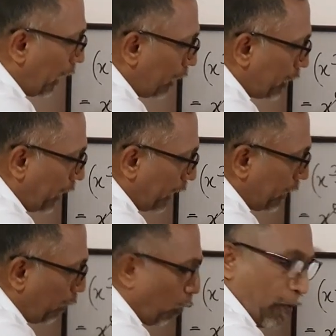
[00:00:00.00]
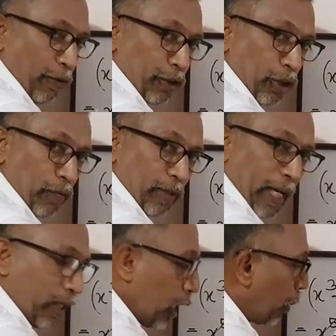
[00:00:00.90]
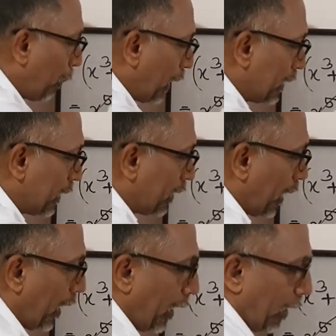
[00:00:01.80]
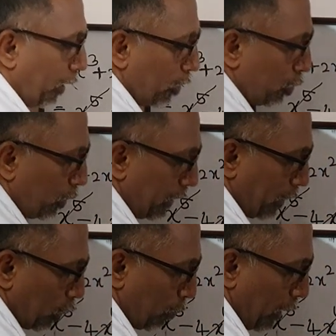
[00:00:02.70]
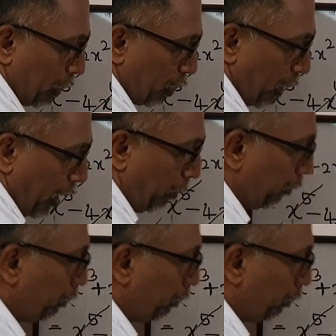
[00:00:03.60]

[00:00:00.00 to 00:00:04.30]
Let's take the coefficient of that, plus 3. So this is plus 3.